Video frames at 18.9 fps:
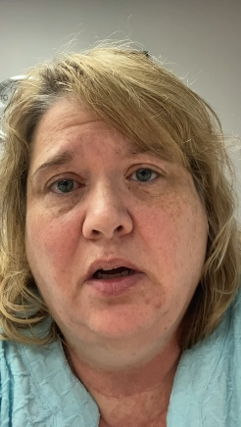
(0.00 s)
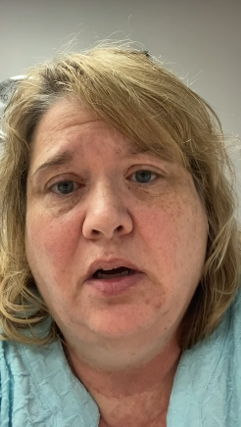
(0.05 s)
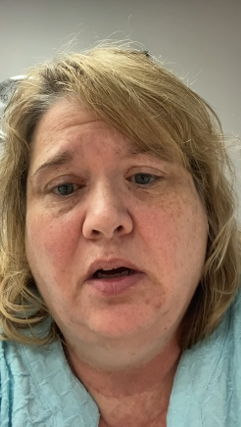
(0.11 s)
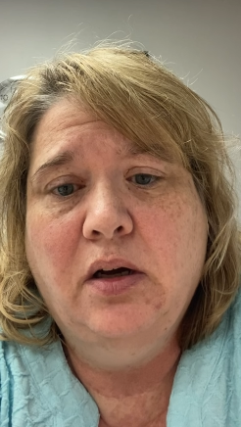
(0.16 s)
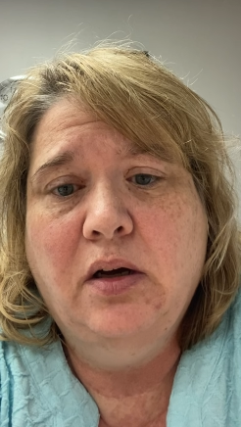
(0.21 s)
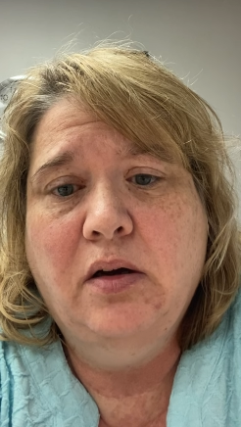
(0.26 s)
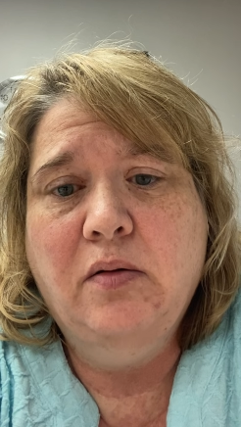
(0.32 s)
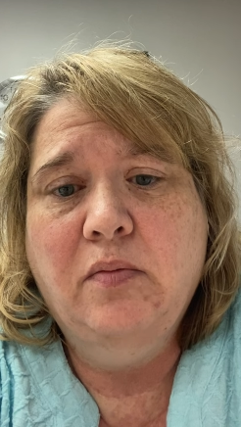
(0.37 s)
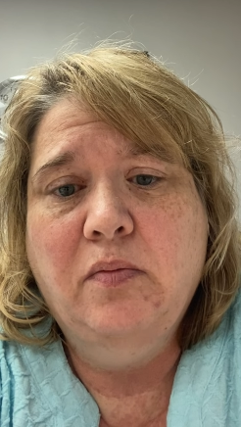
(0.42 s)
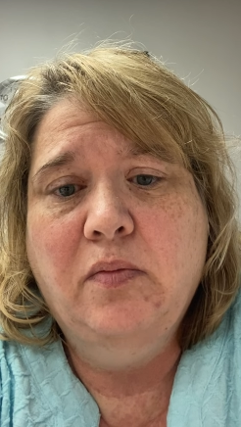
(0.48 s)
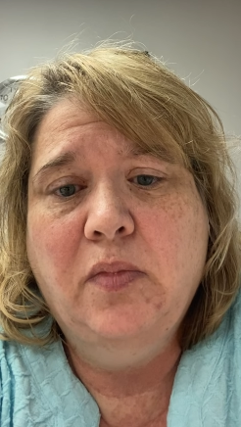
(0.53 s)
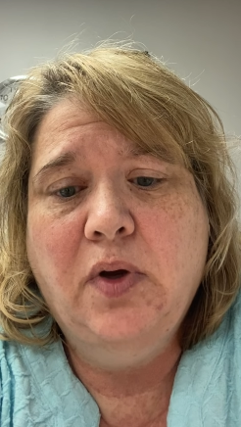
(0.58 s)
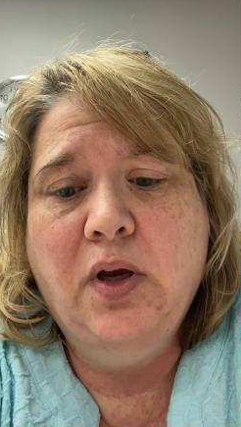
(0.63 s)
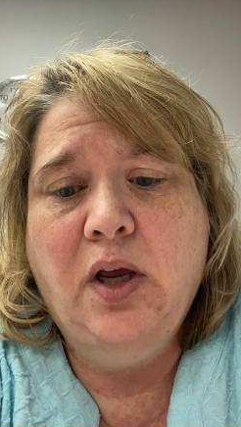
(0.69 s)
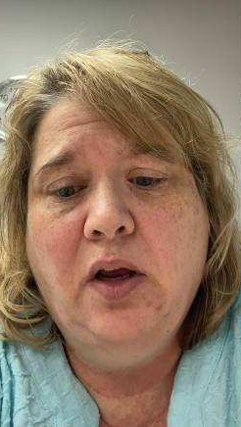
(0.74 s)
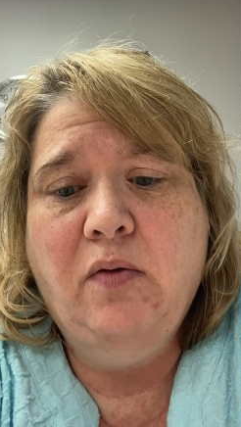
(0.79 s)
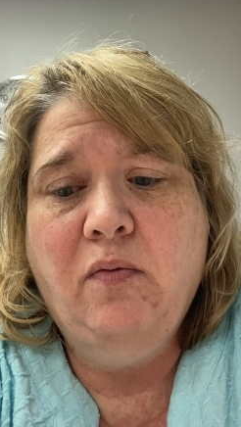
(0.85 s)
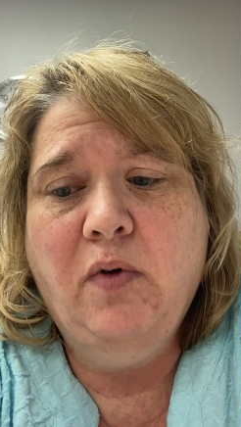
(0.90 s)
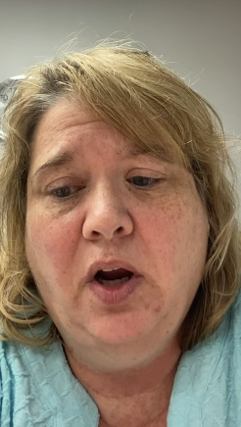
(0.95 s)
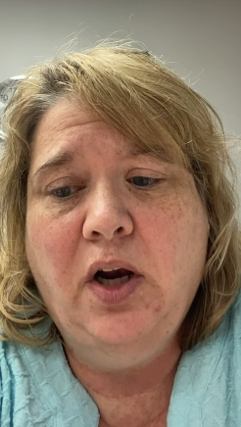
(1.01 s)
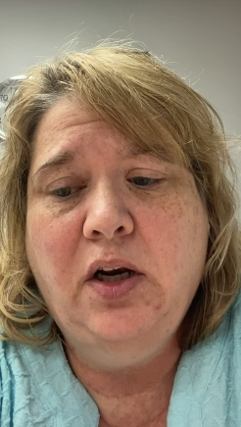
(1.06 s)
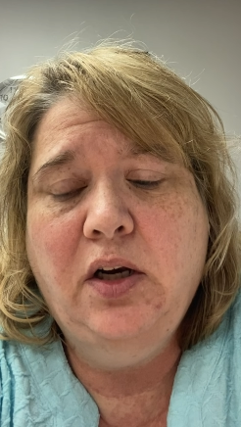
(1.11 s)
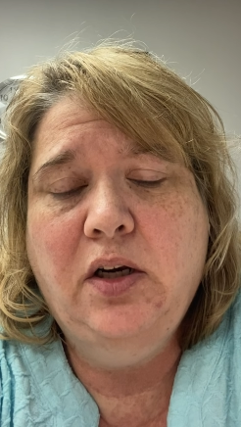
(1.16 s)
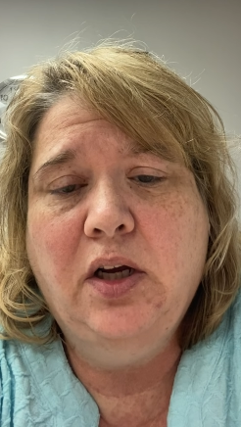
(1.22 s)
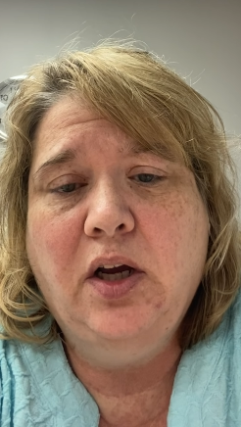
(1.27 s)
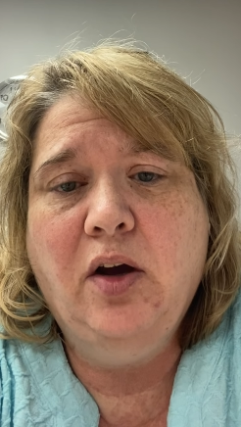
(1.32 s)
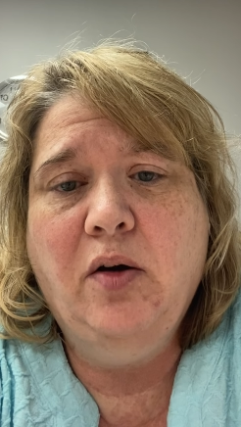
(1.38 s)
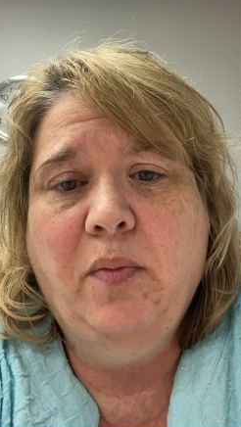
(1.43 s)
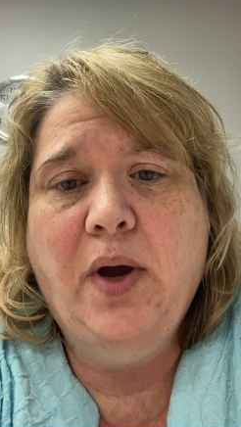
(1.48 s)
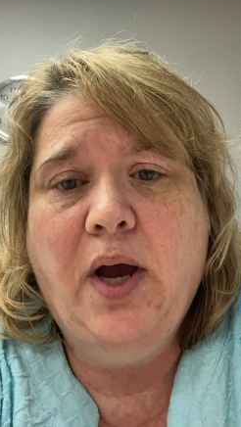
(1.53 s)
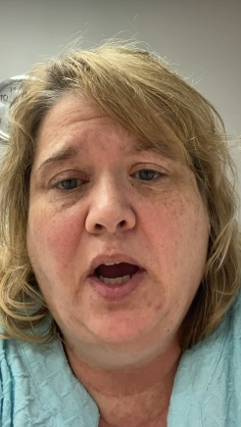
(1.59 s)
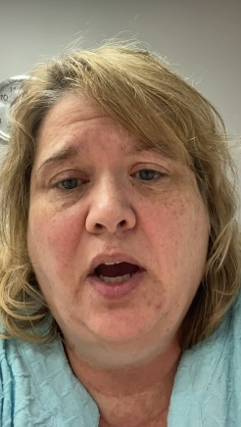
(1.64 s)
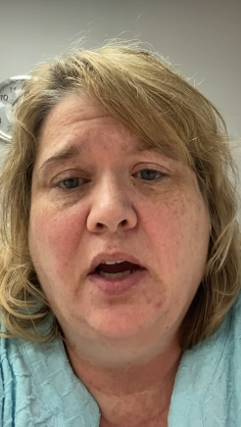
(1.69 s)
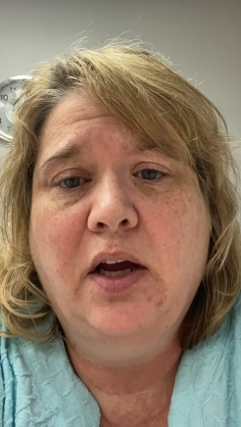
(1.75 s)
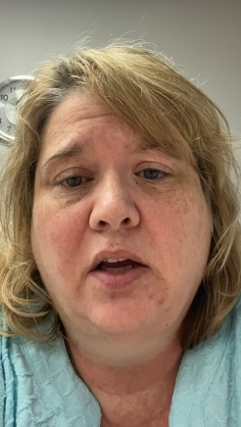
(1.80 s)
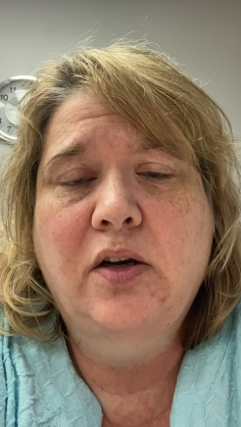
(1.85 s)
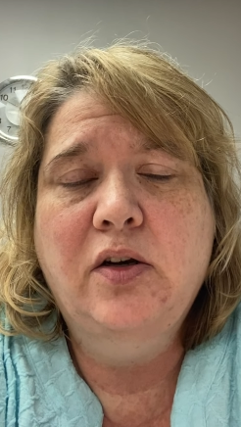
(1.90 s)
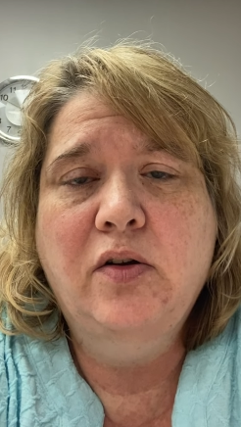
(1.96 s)
and ready to go
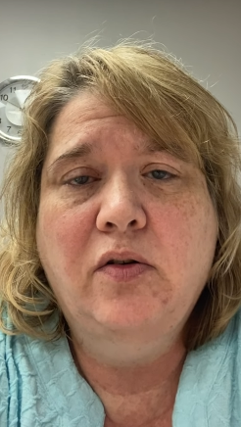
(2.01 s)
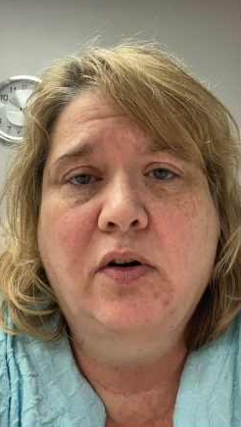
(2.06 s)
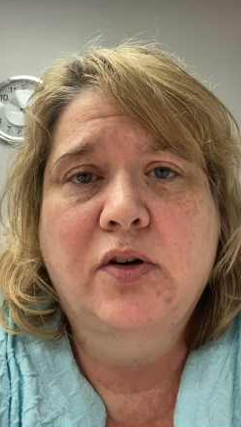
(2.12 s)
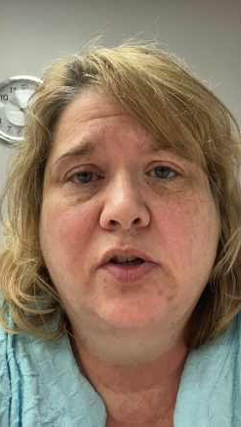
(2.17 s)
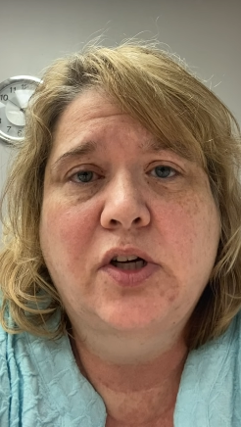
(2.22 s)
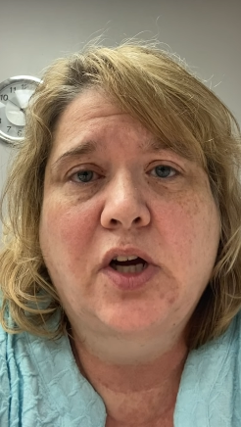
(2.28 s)
back and do our